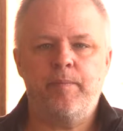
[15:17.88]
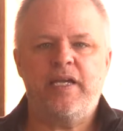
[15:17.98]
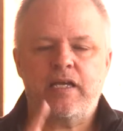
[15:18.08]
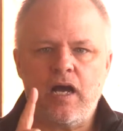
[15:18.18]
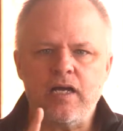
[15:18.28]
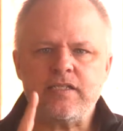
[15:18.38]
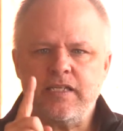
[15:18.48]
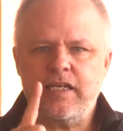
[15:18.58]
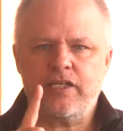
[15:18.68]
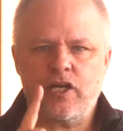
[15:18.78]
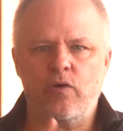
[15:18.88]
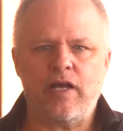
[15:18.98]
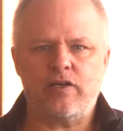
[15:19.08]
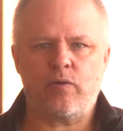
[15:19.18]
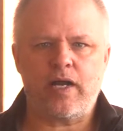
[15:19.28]
And because it didn't go
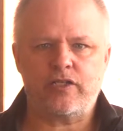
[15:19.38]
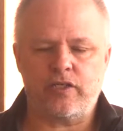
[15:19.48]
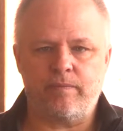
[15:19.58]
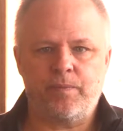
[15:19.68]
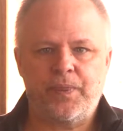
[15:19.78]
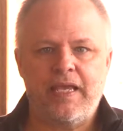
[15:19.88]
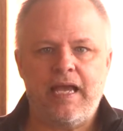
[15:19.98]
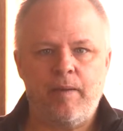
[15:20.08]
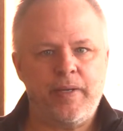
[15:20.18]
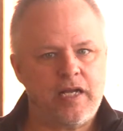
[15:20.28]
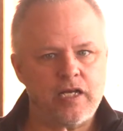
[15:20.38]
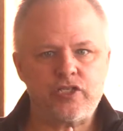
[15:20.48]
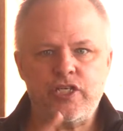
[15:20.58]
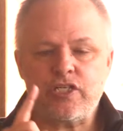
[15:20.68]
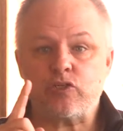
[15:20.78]
that direction, and
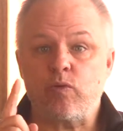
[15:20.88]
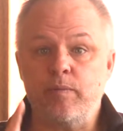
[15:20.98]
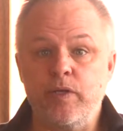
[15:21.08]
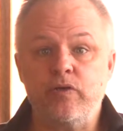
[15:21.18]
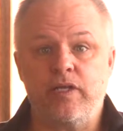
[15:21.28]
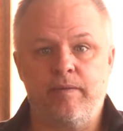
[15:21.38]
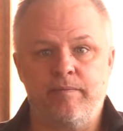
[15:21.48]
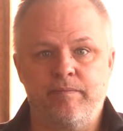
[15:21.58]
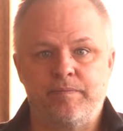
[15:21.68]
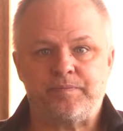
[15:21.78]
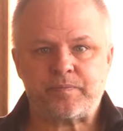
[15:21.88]
because Jesus rebuked him,